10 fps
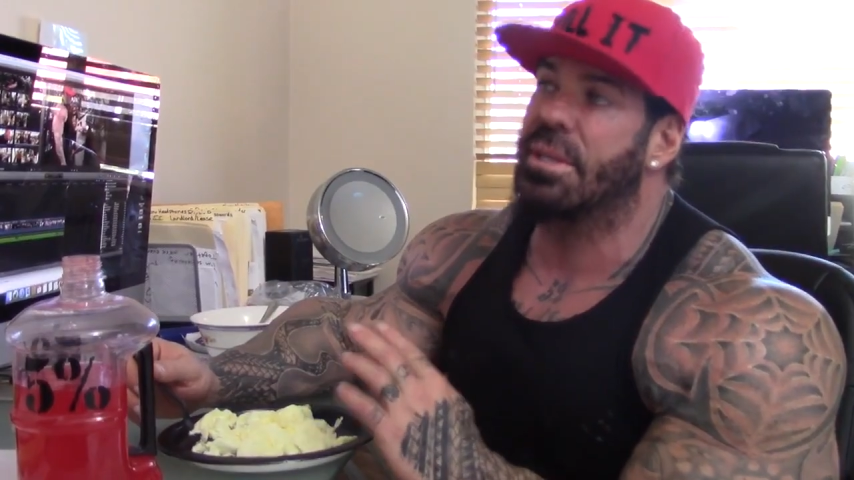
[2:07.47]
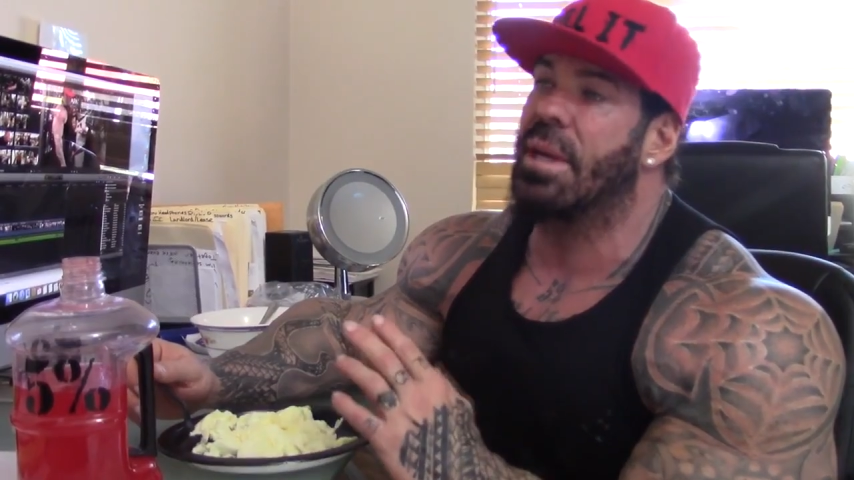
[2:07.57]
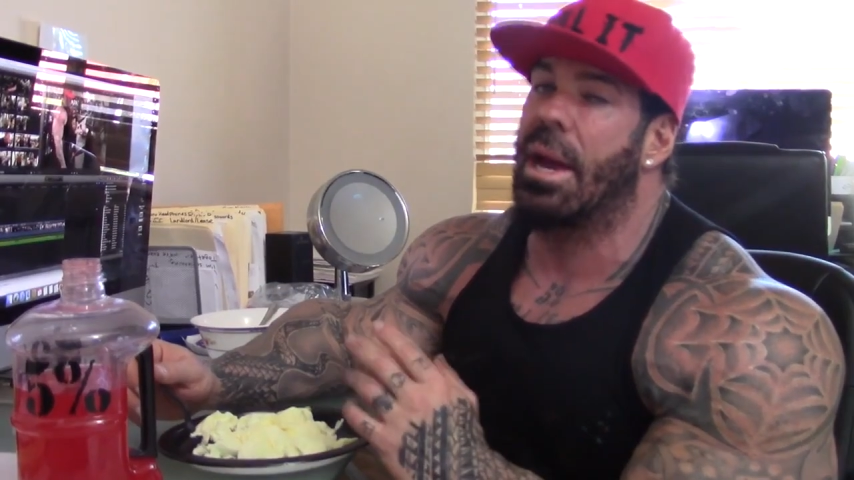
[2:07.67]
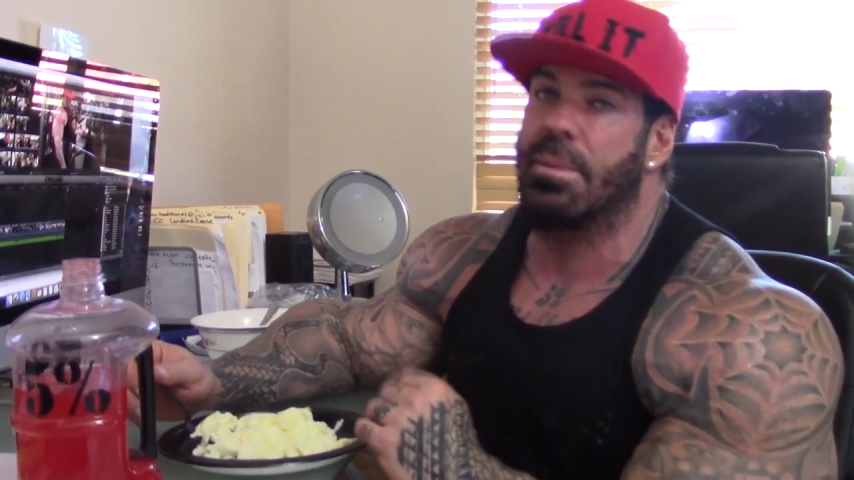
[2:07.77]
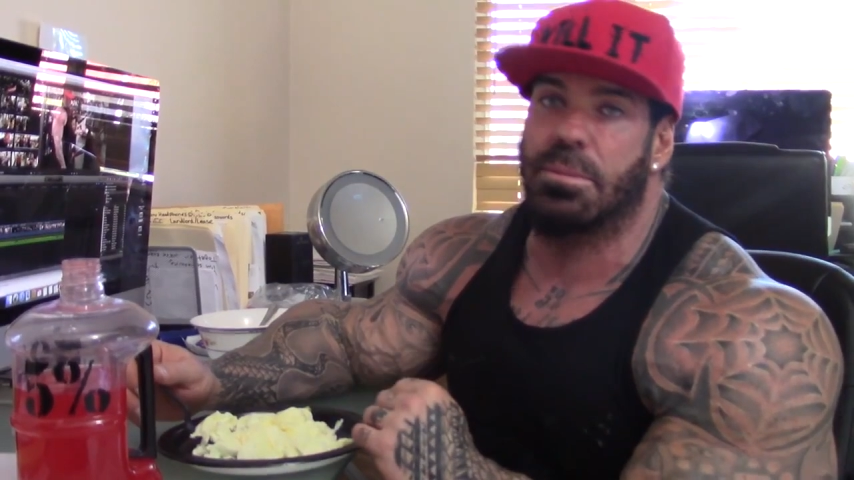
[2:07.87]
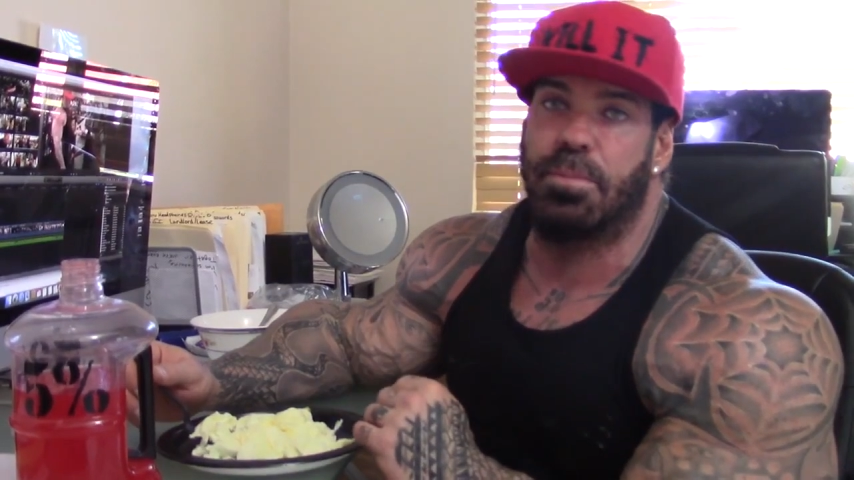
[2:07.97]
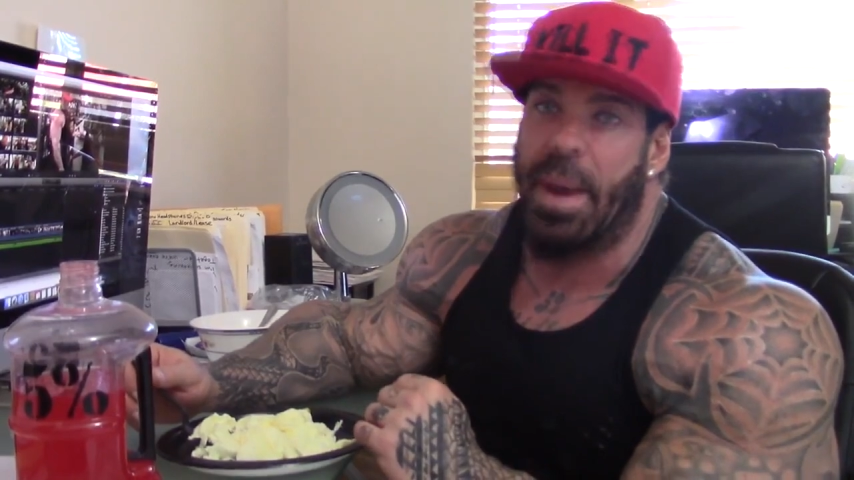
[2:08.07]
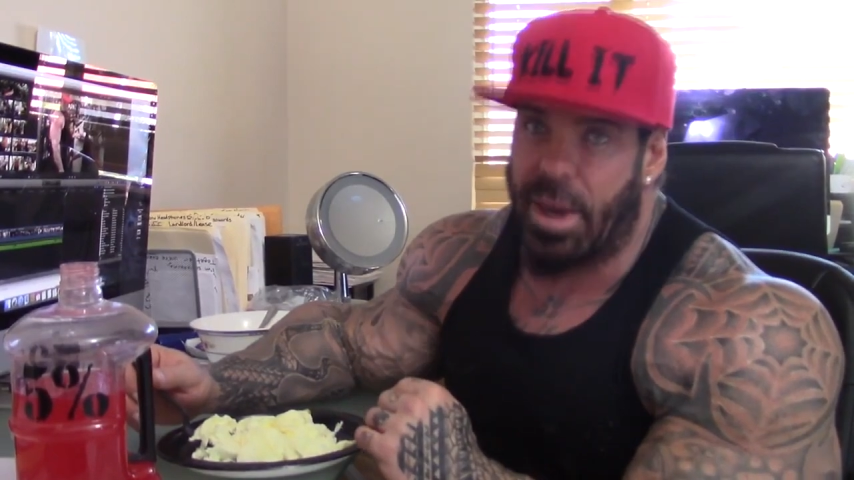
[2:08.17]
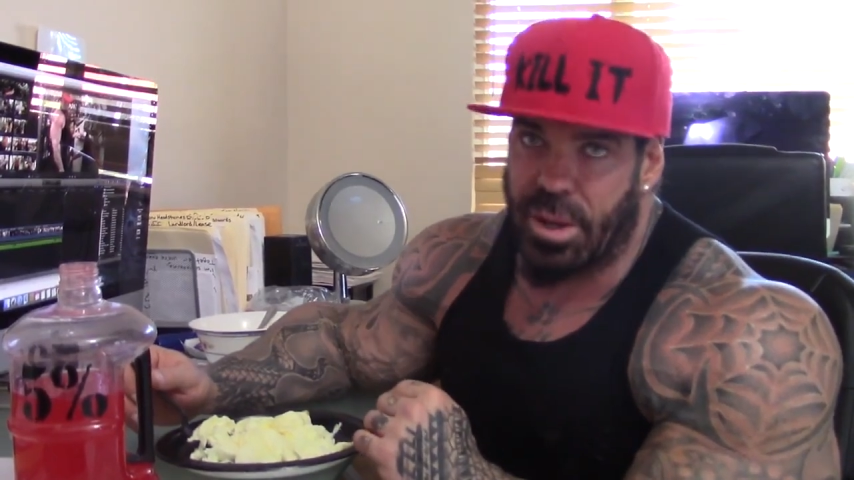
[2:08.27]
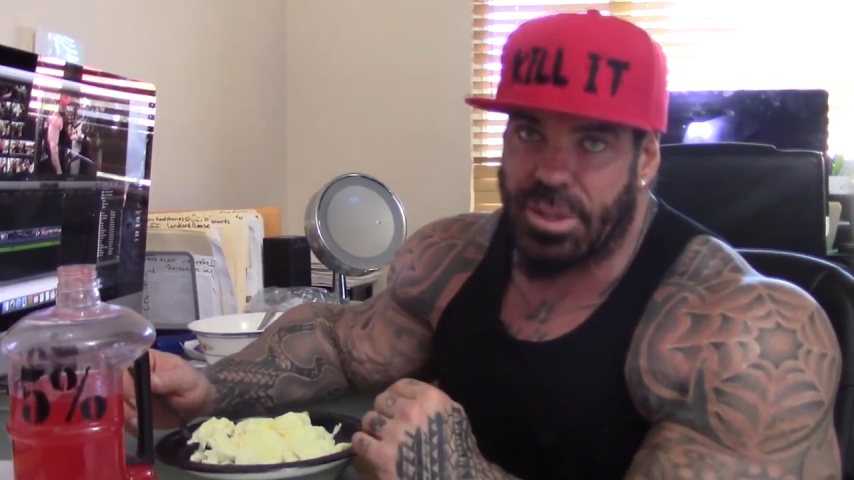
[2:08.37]
times
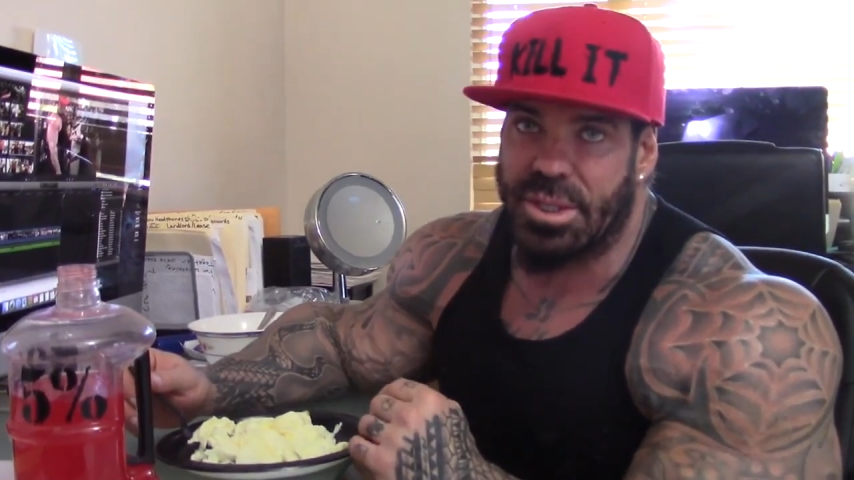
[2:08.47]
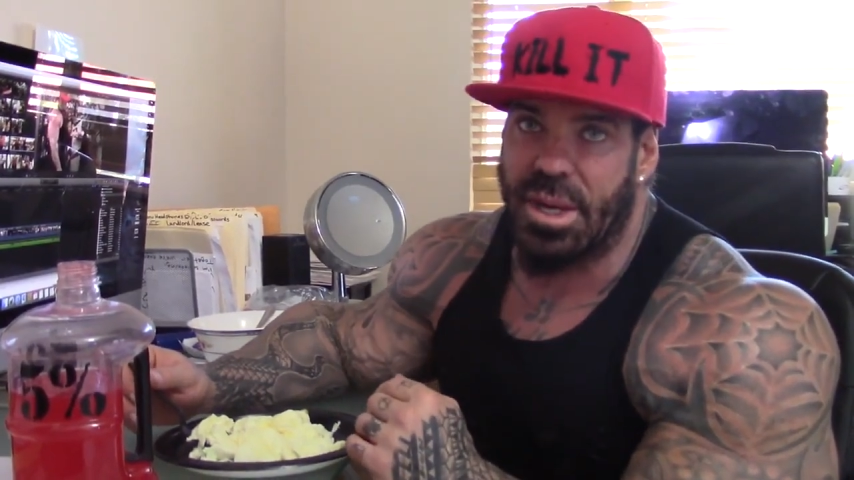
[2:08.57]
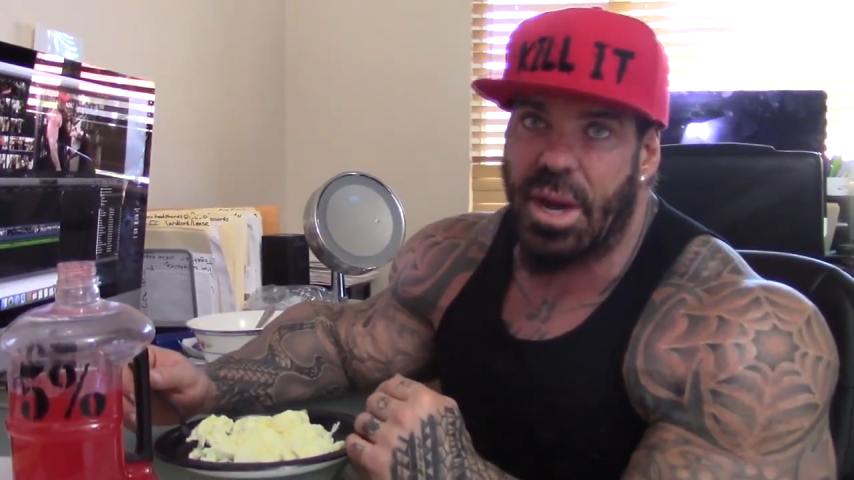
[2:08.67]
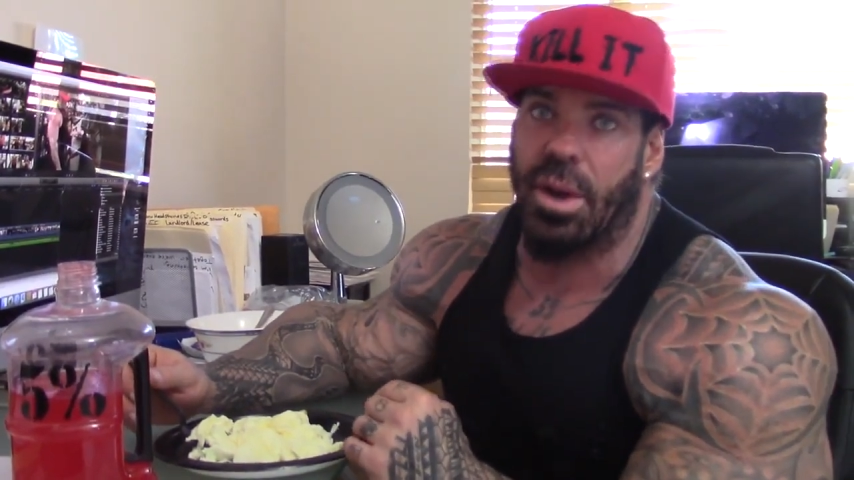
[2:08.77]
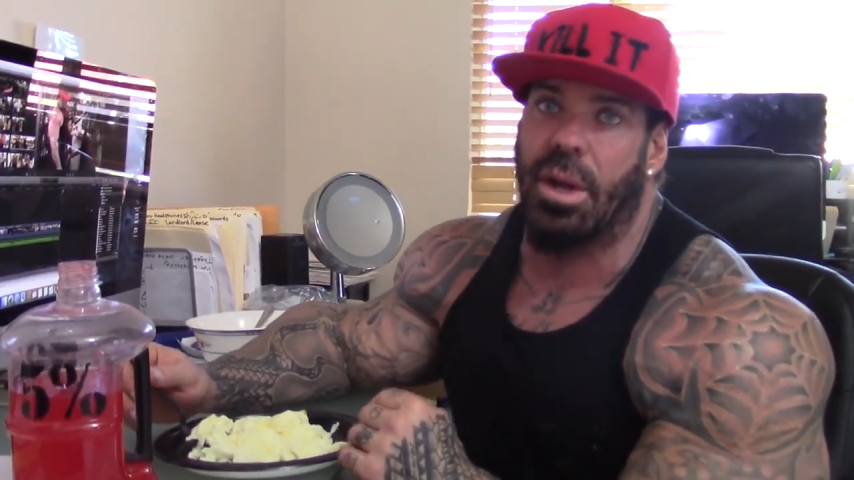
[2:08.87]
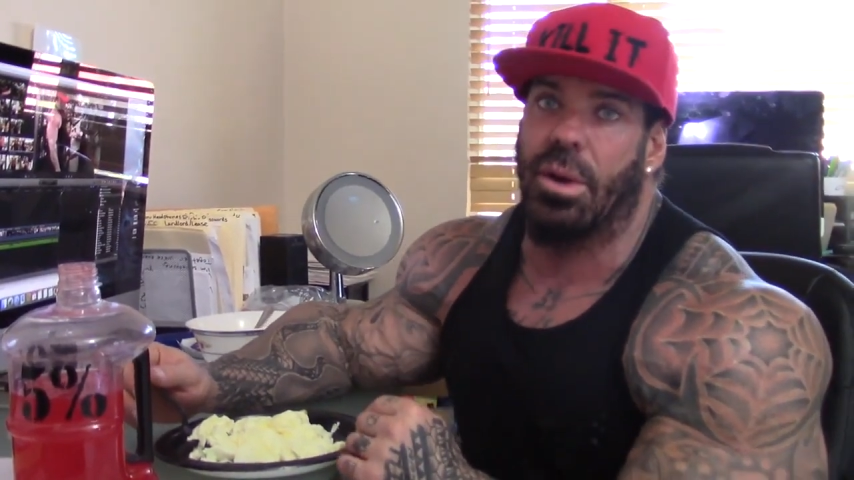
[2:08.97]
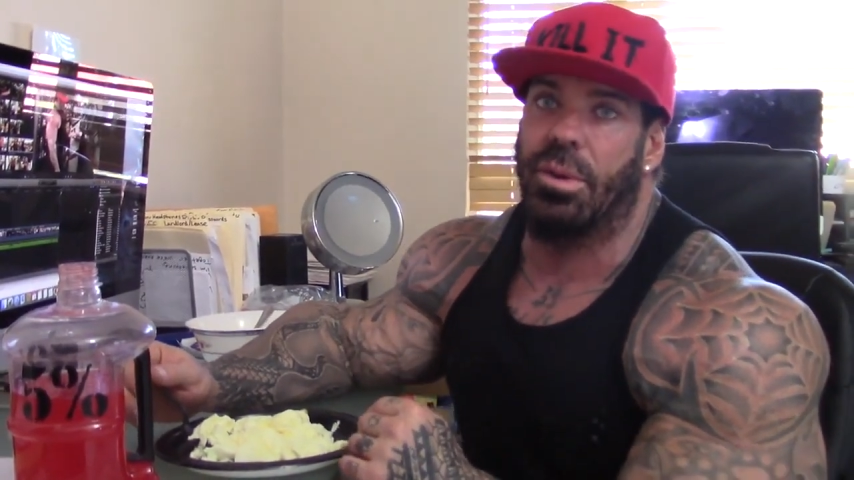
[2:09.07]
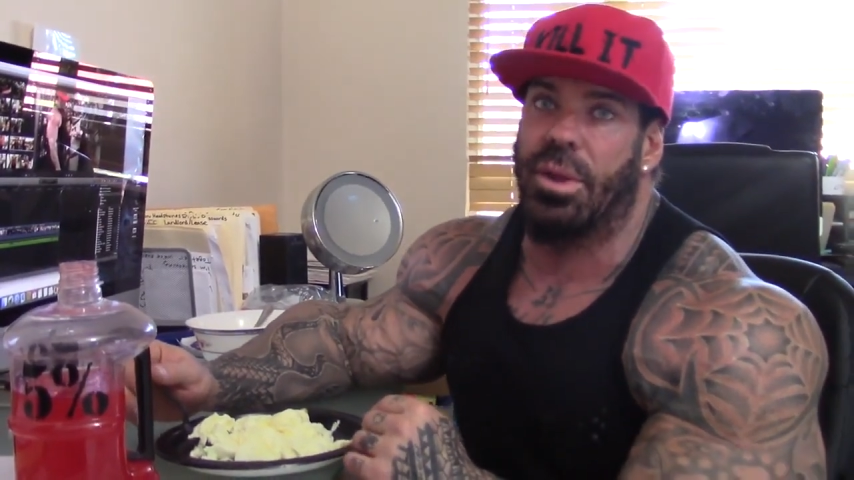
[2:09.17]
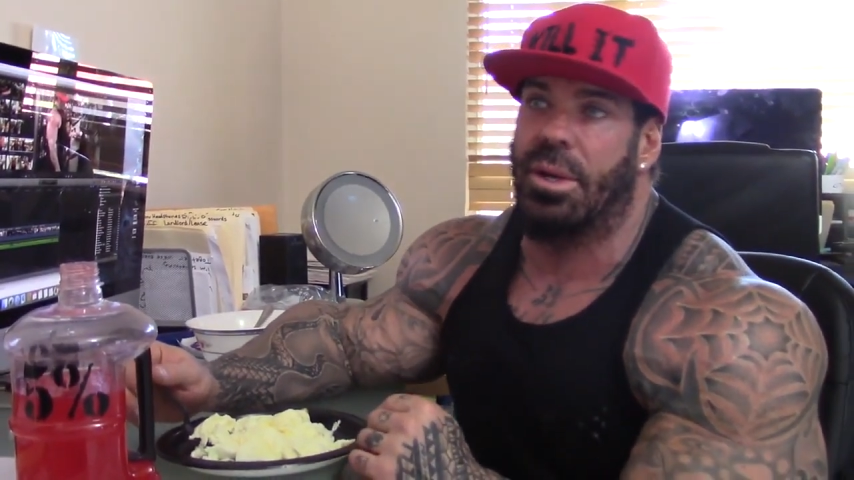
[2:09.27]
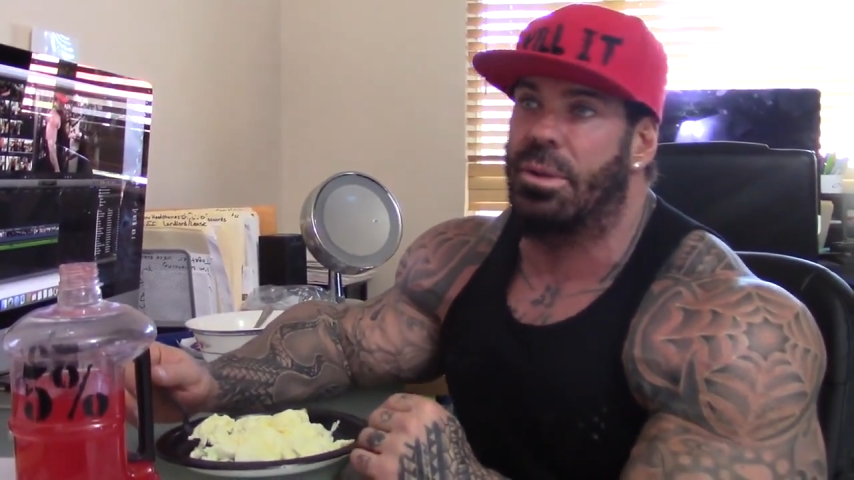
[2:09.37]
better
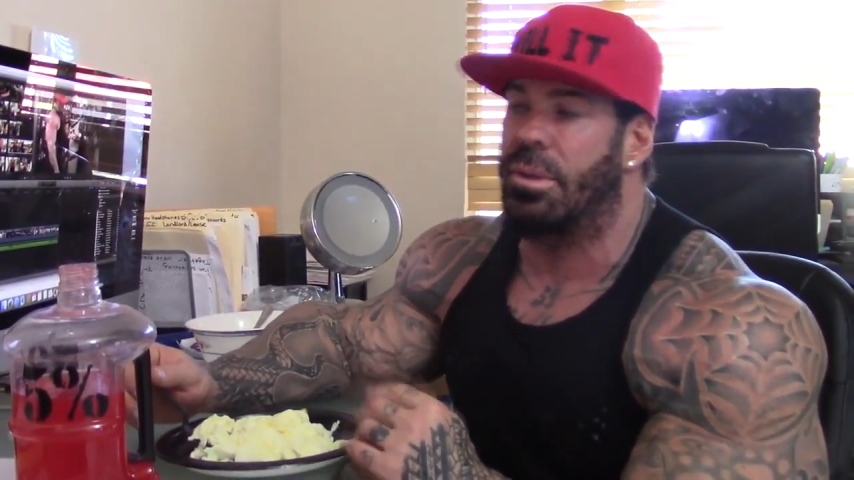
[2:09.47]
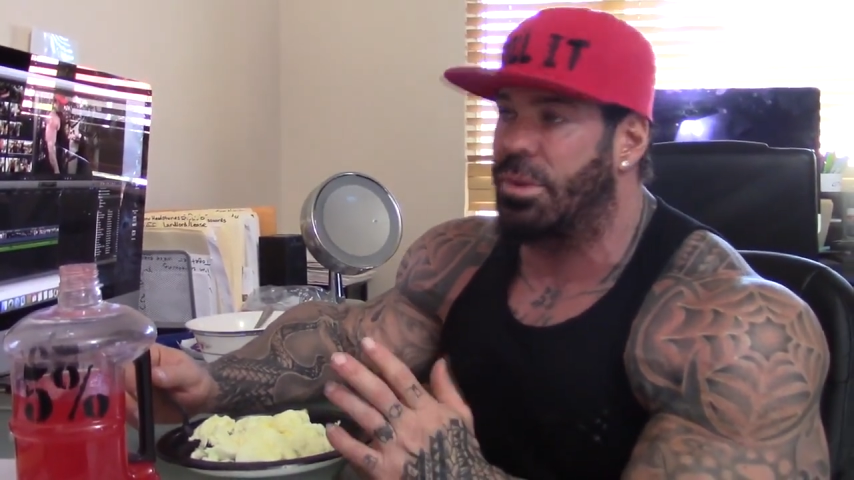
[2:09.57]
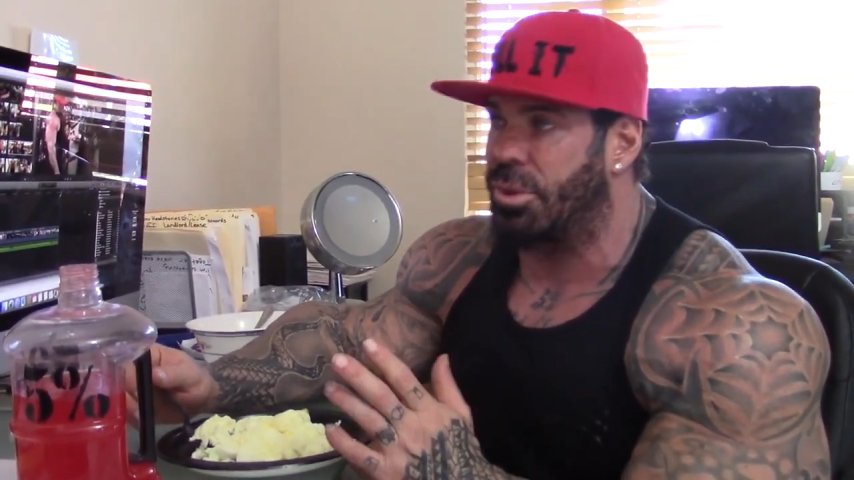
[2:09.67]
scenario than